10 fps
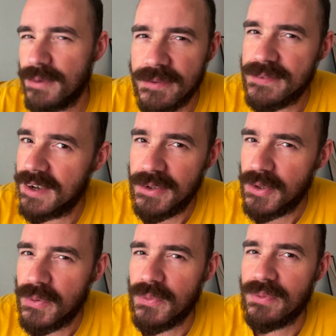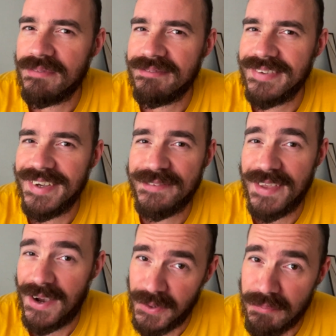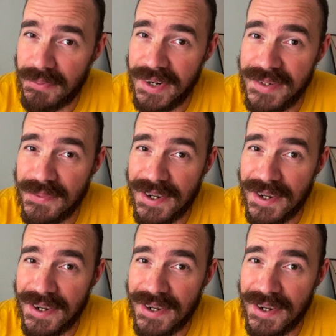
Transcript: So it's not you, it's how your brain